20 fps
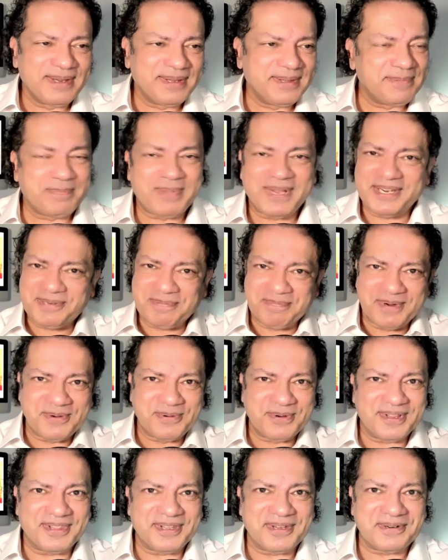Peace be
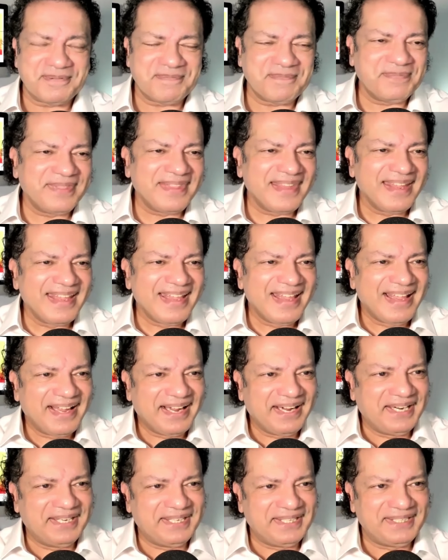with you.
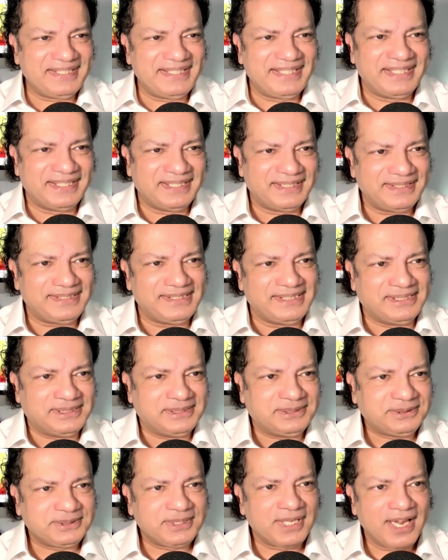the
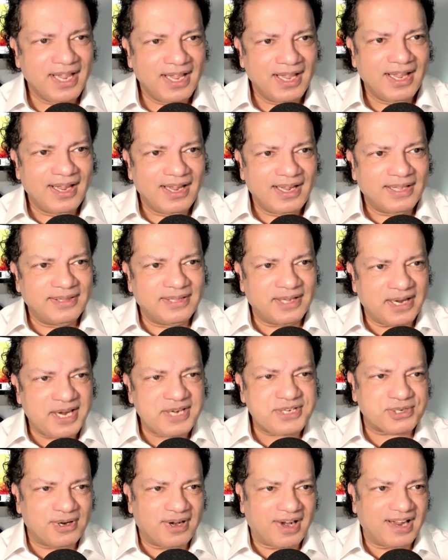
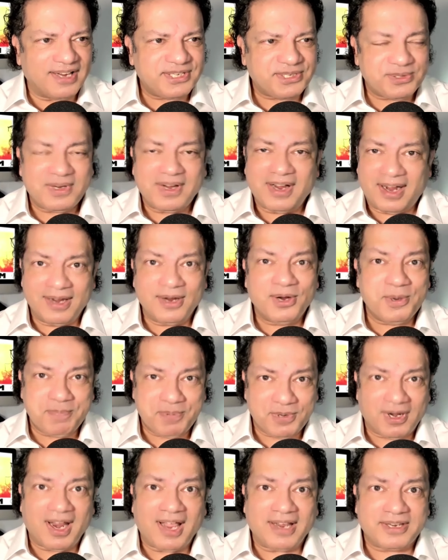Israelites. I hope
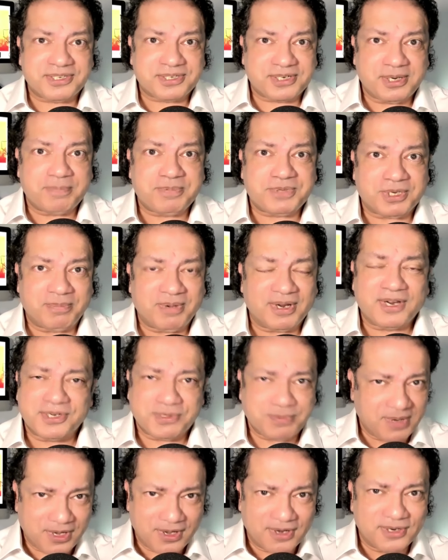you like scripture because
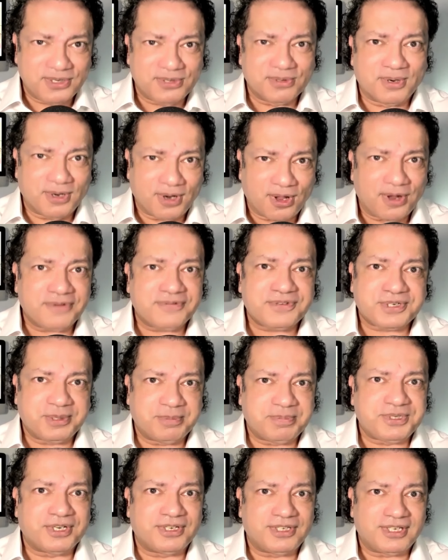we're going to do a lot of
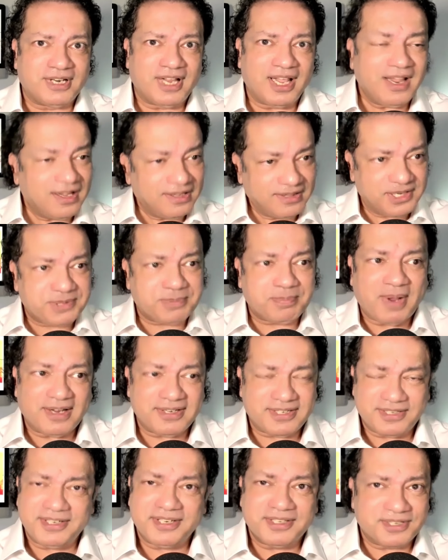scripture today, and this
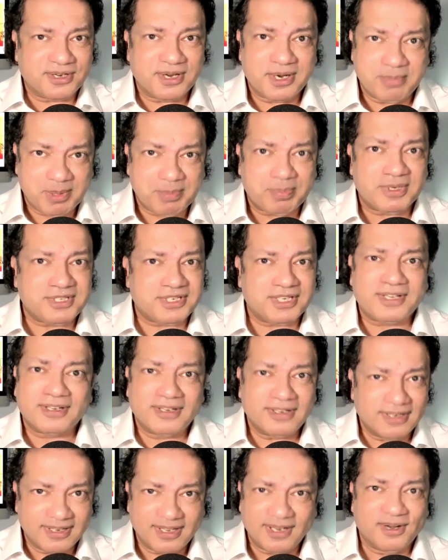passage is going to be
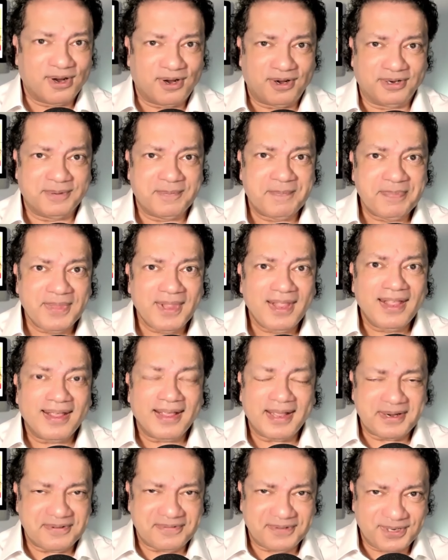particularly long.
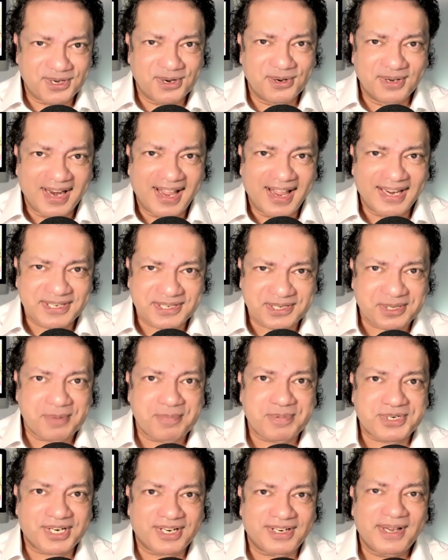And if you don't like
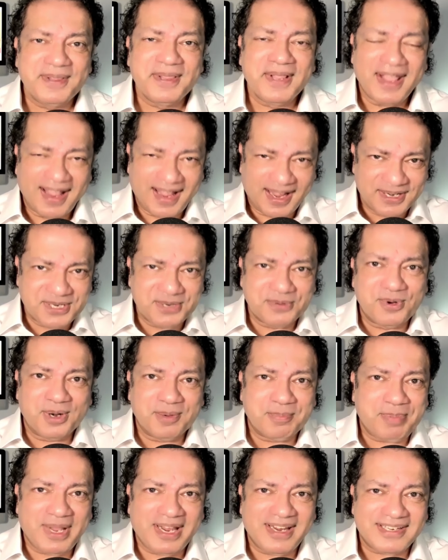scripture and you
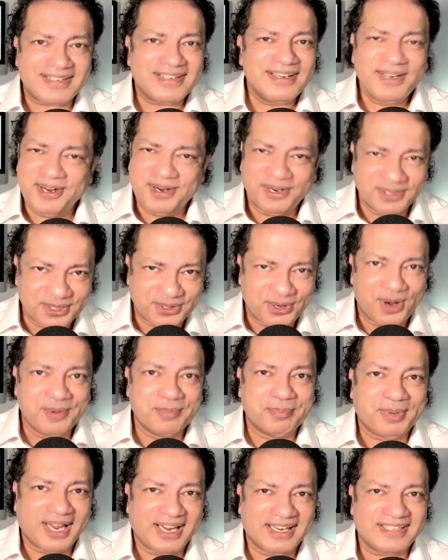want peace, you're in the wrong
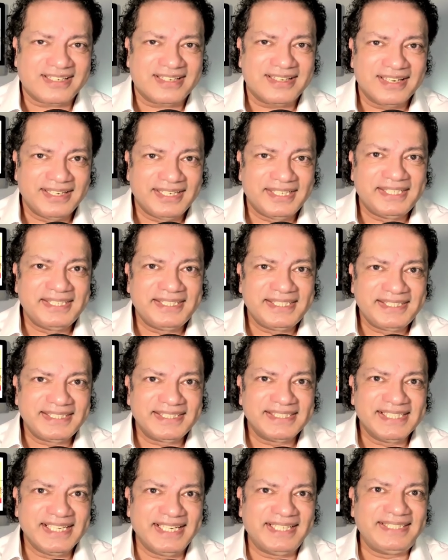place.
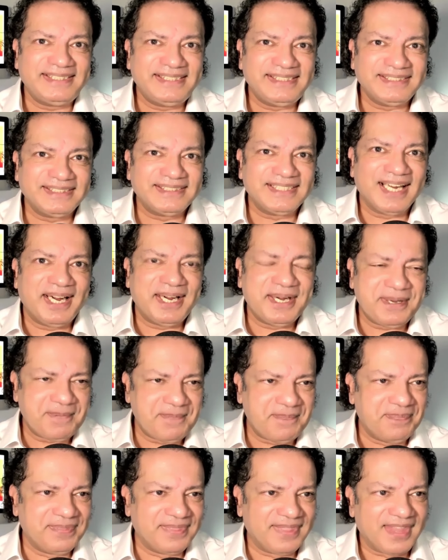Yeah?
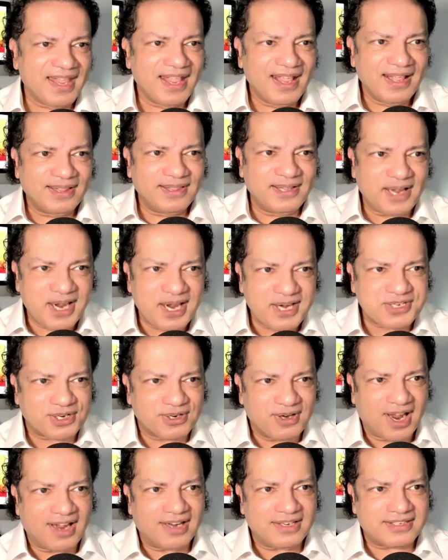The
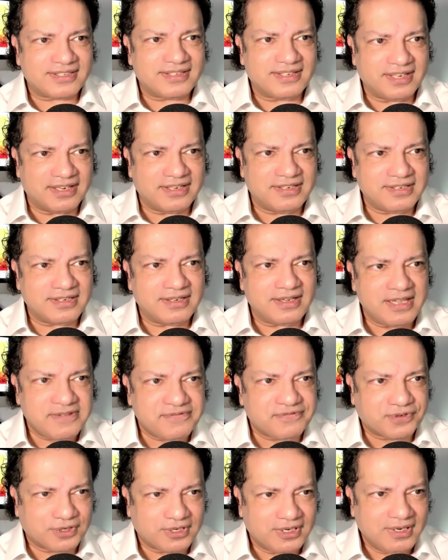Israelites did
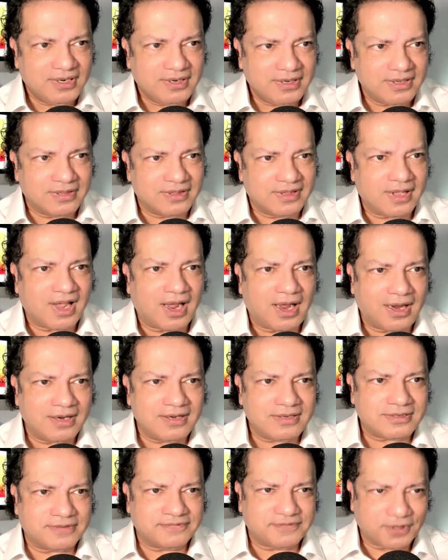evil in the
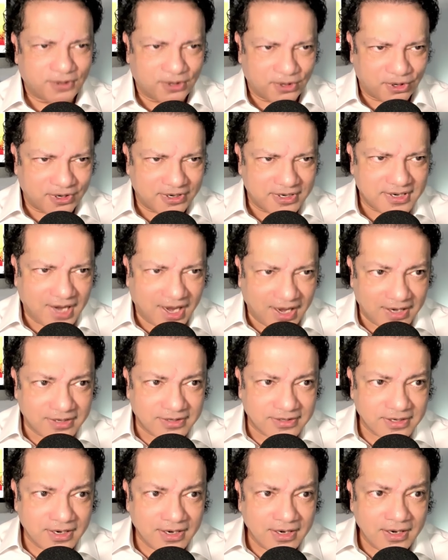eyes of the Lord,
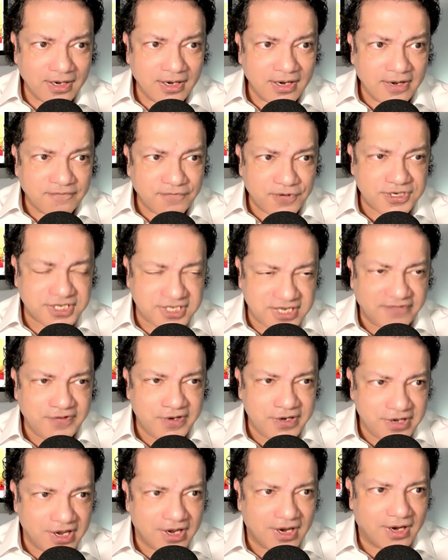and for
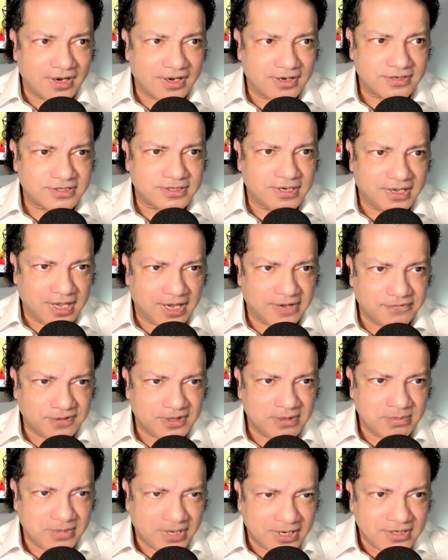seven years he gave
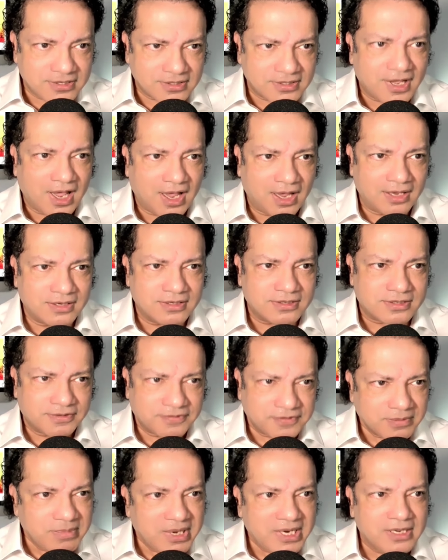them into the hands of
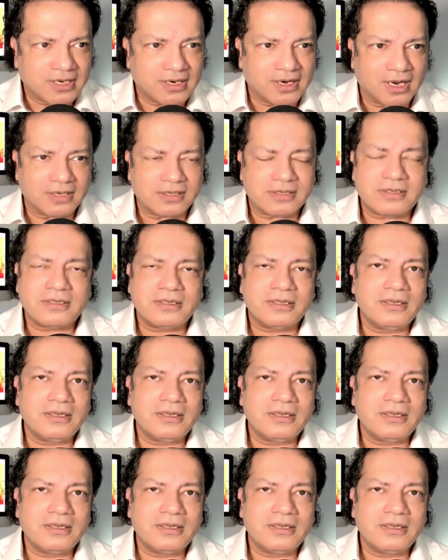the Midianites